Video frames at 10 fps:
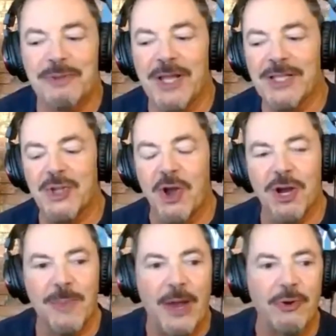let's
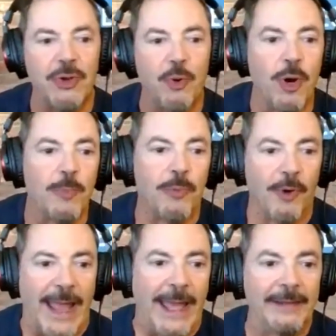talk about your
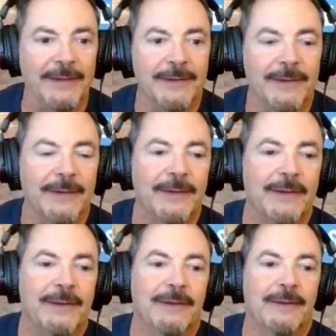brand,
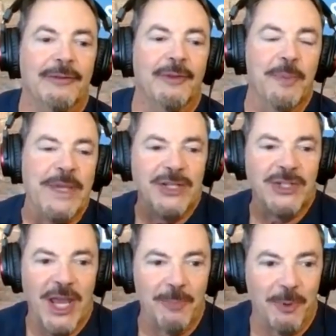the
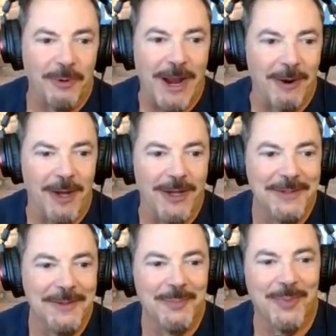PJ Pereira
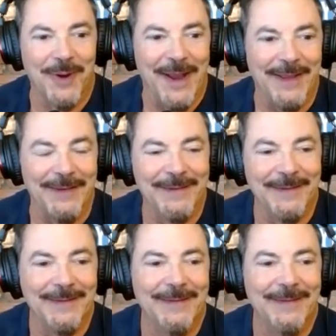brand,